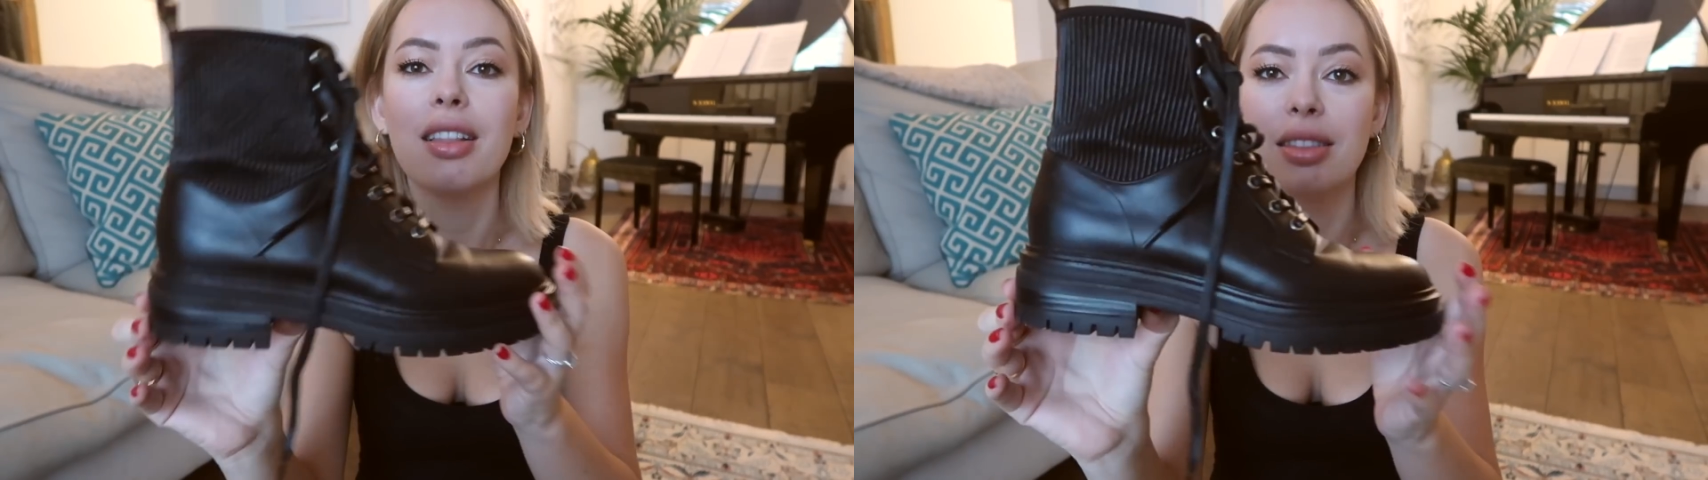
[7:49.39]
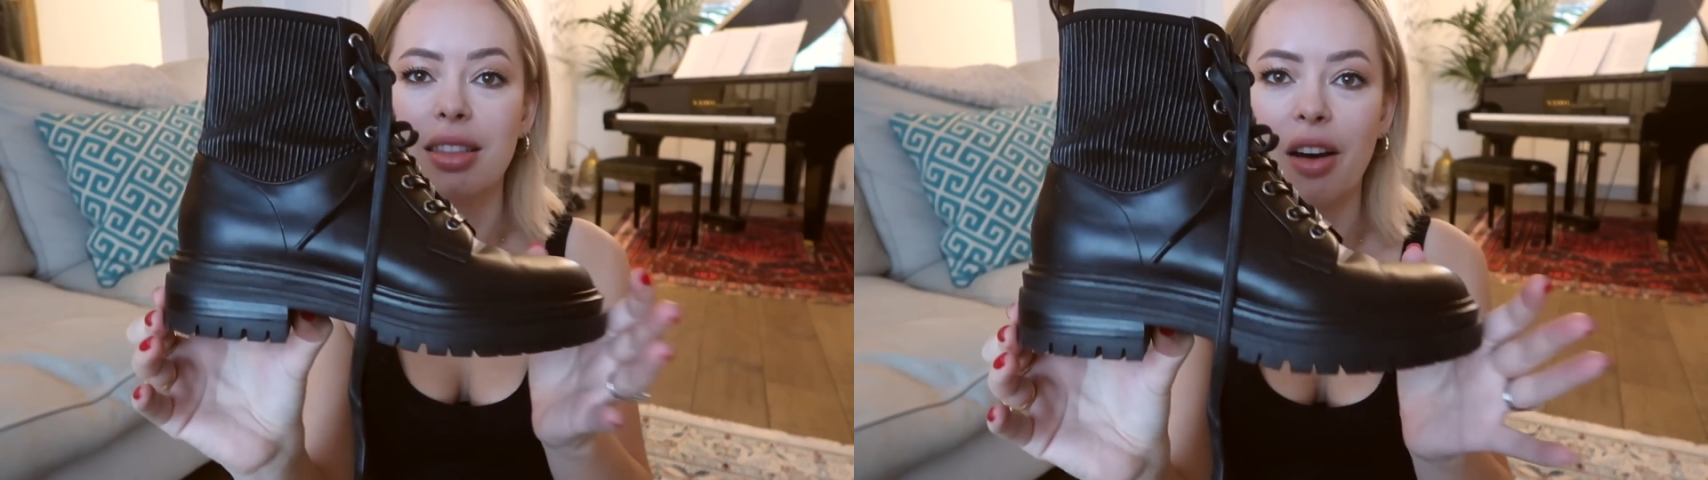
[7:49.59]

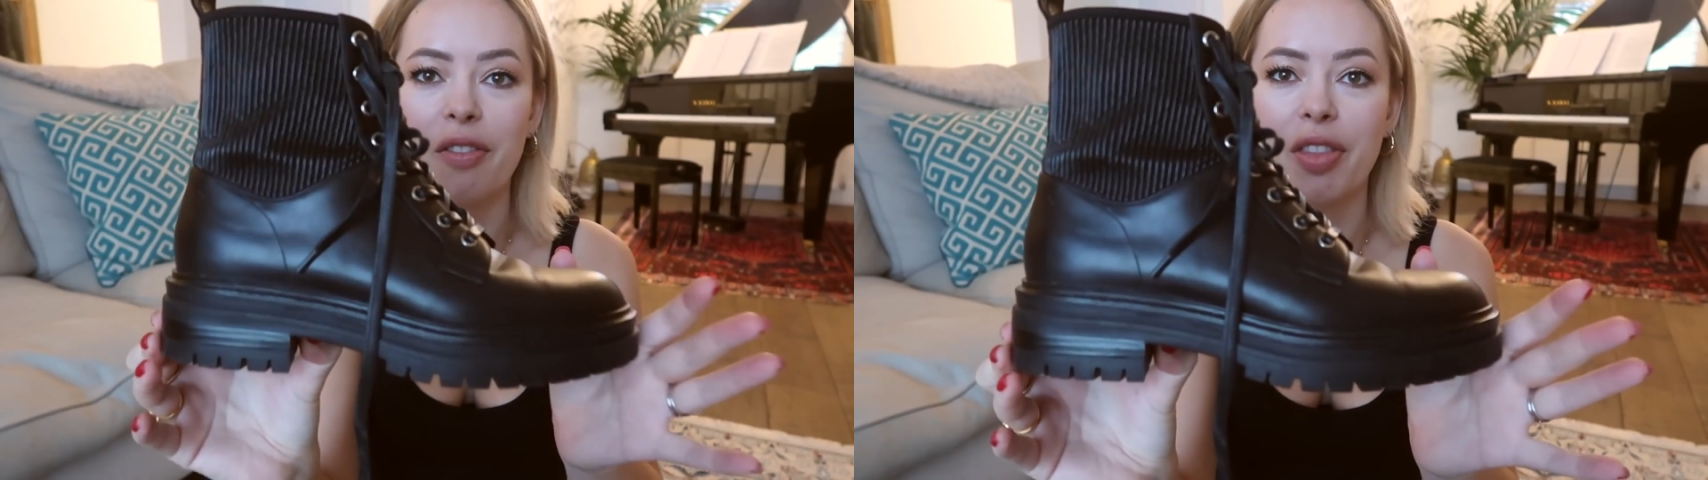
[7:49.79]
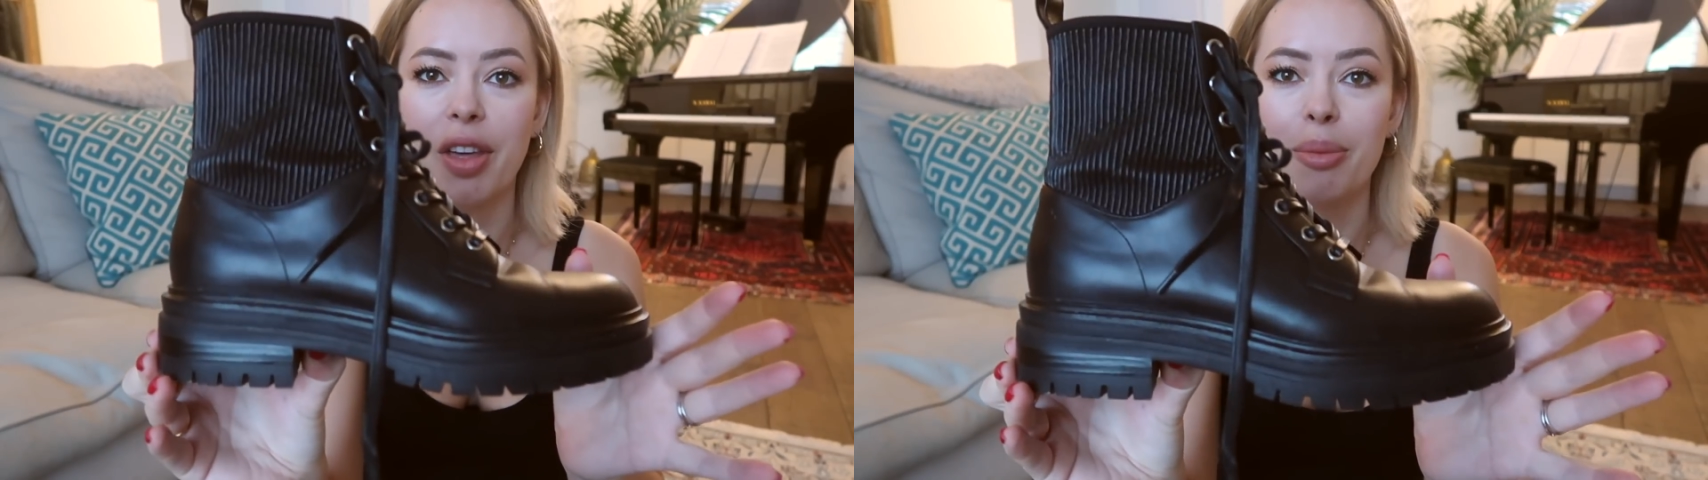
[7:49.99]

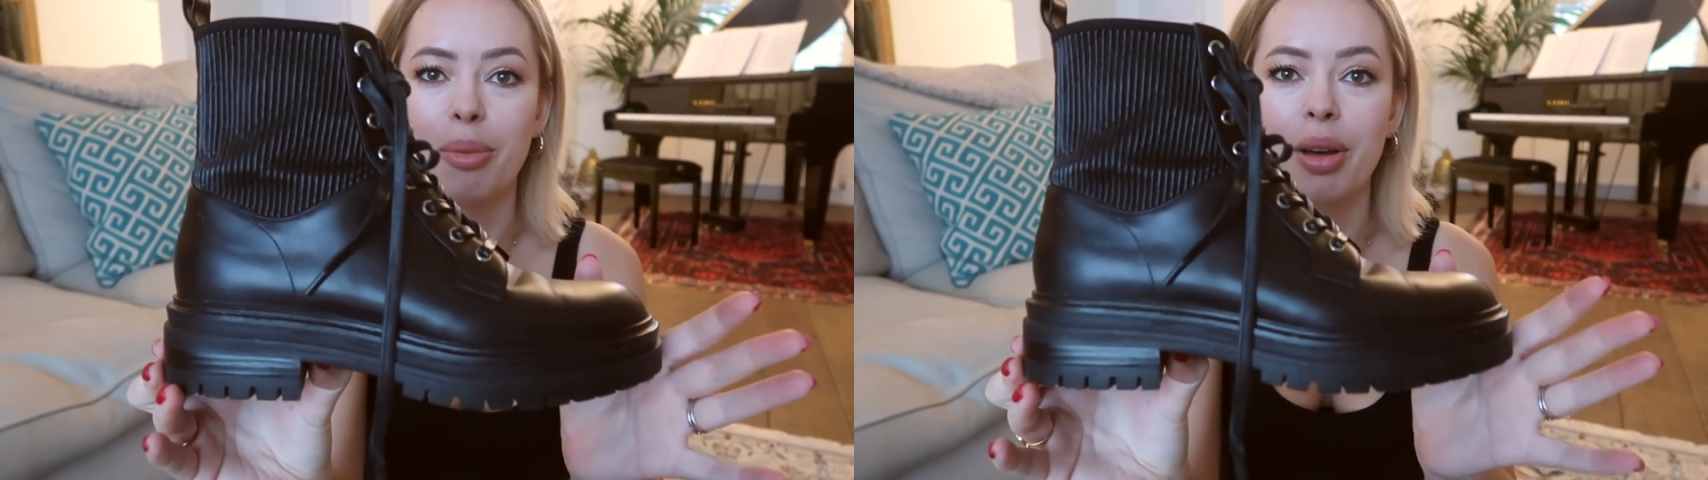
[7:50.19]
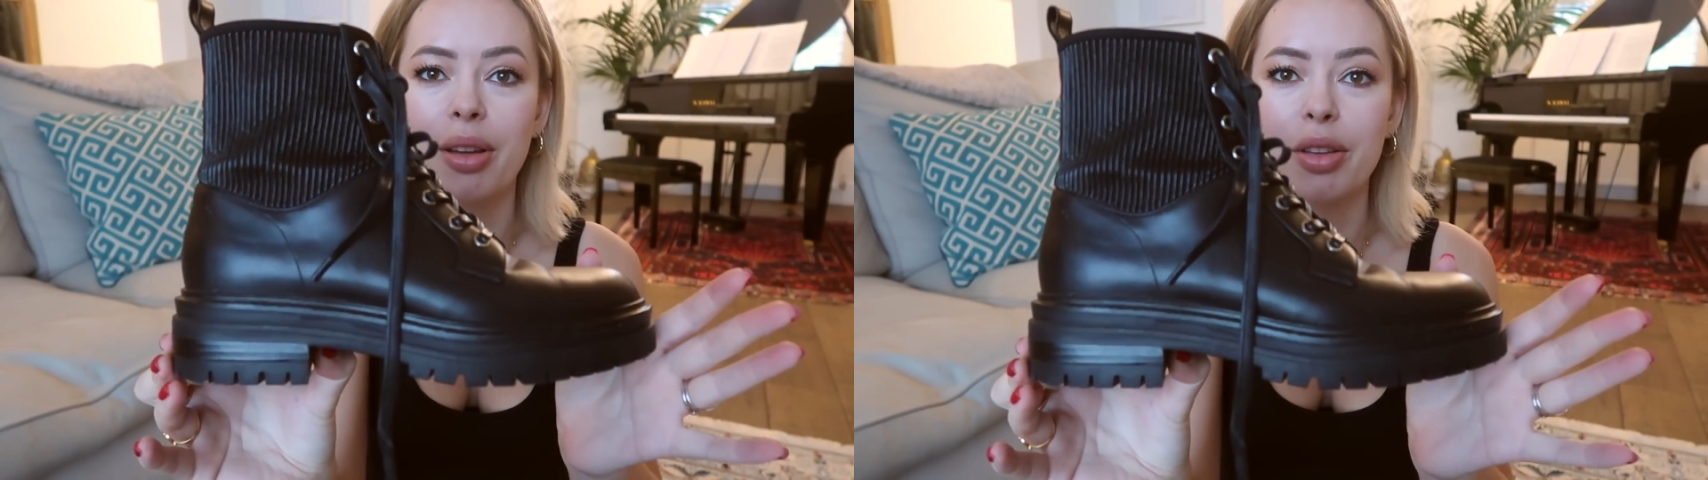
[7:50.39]
love
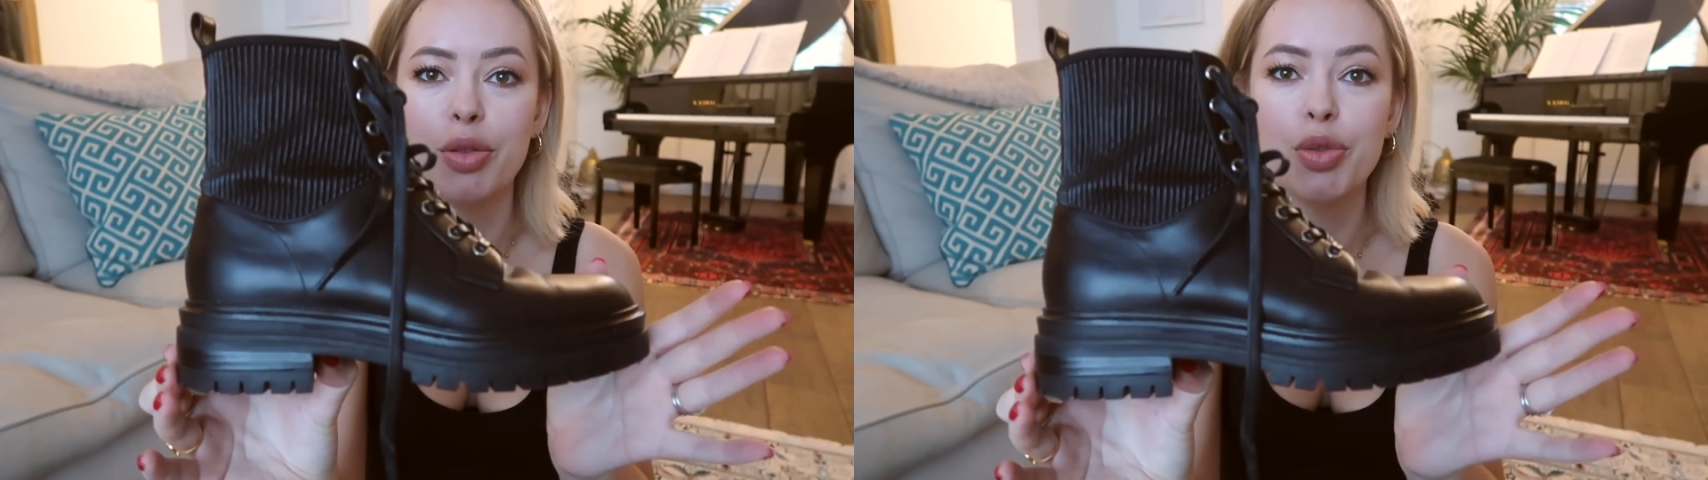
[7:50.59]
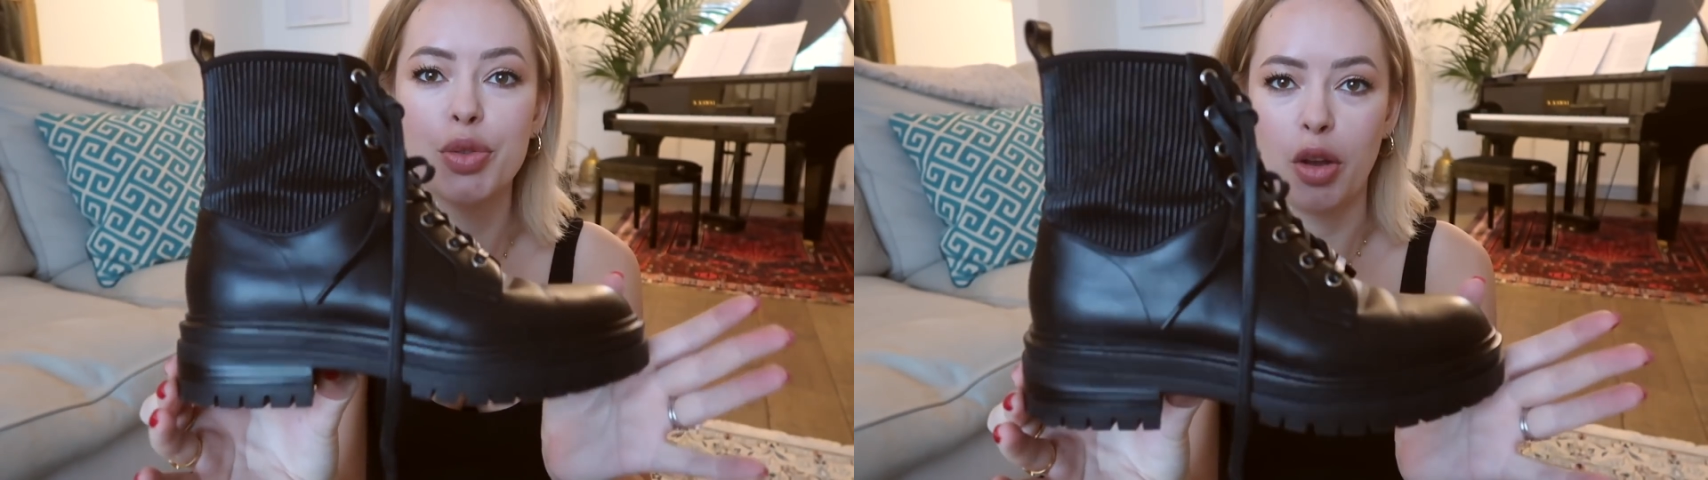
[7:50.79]
them
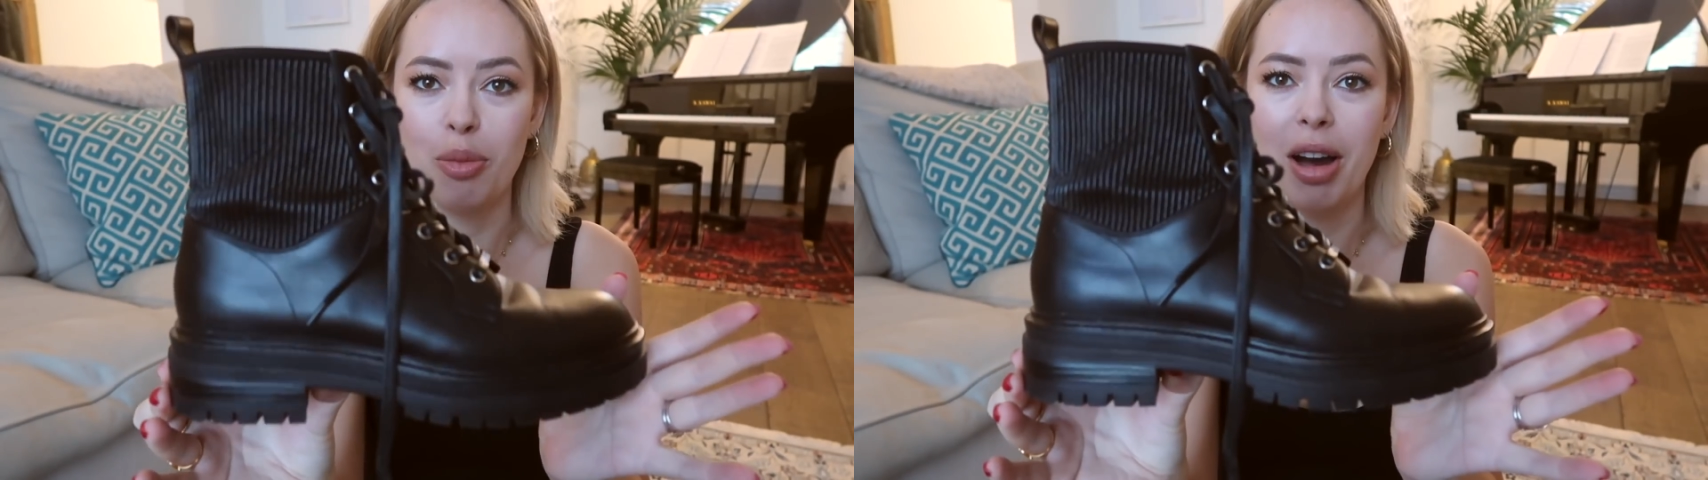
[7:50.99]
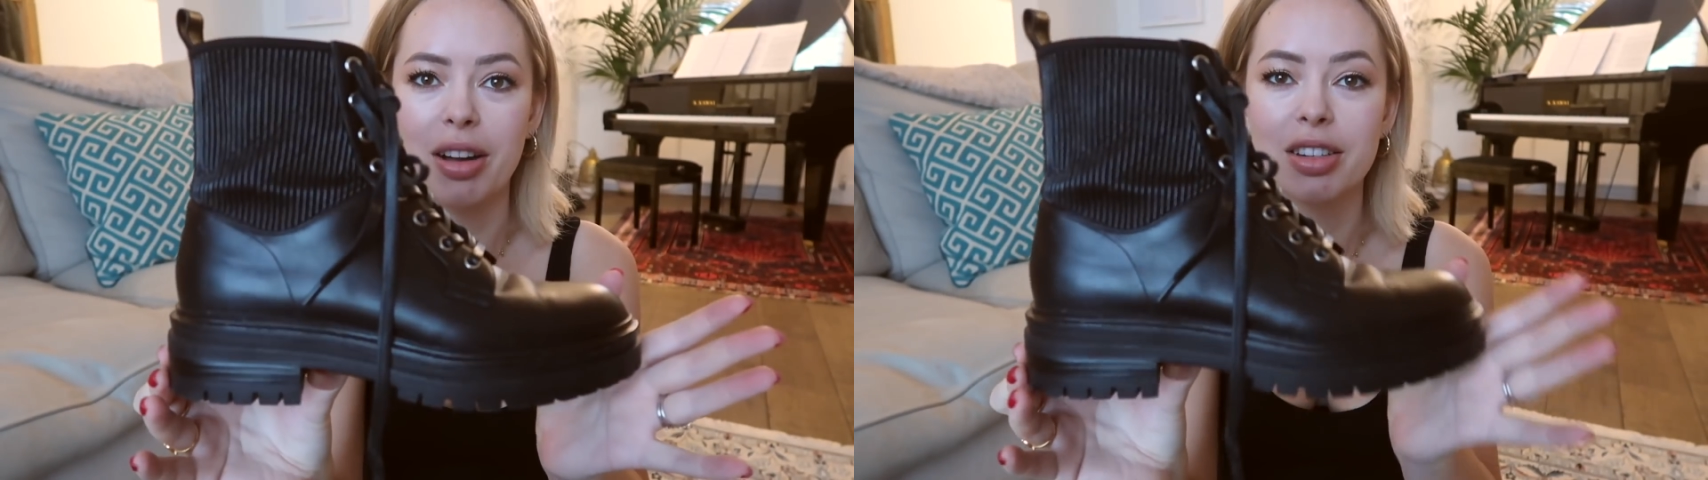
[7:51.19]
so
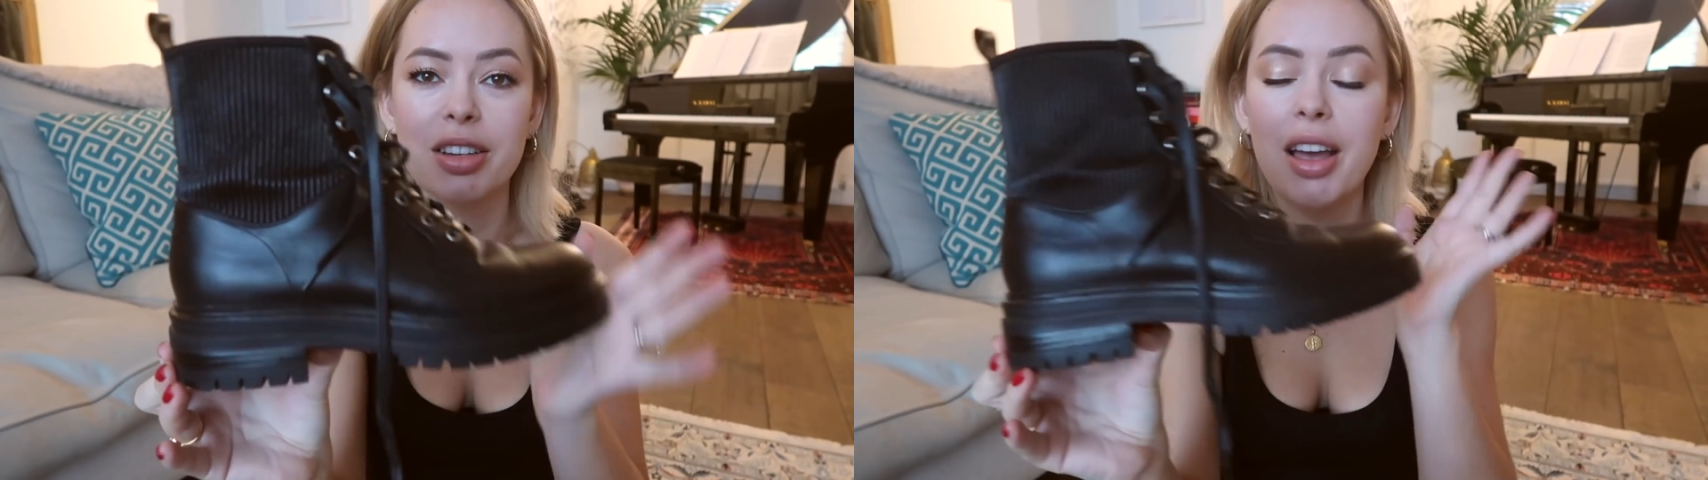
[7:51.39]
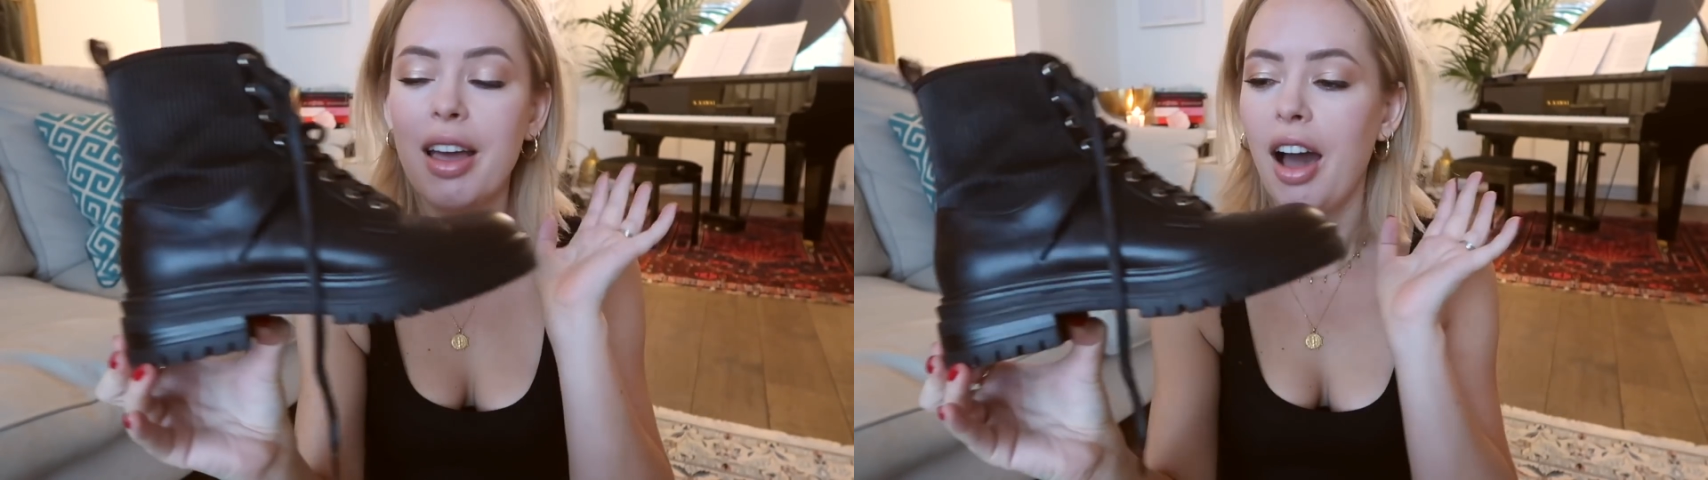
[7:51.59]
much.